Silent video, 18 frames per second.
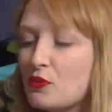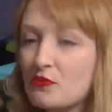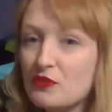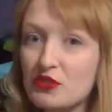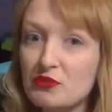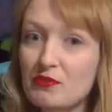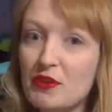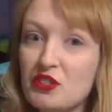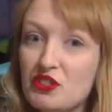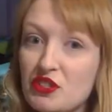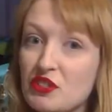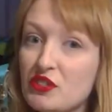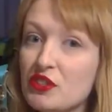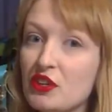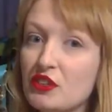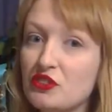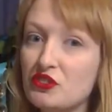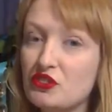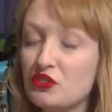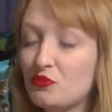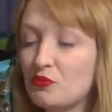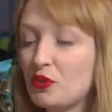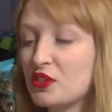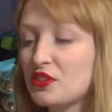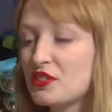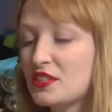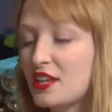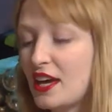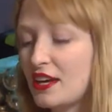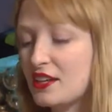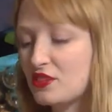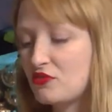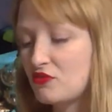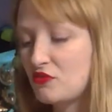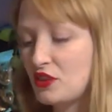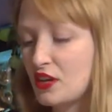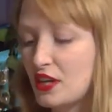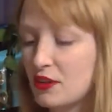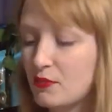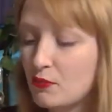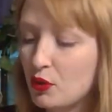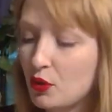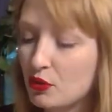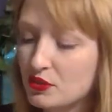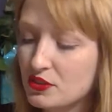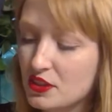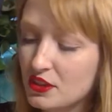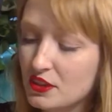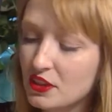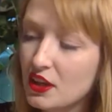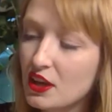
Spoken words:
especially nitrogen ones, that is really important.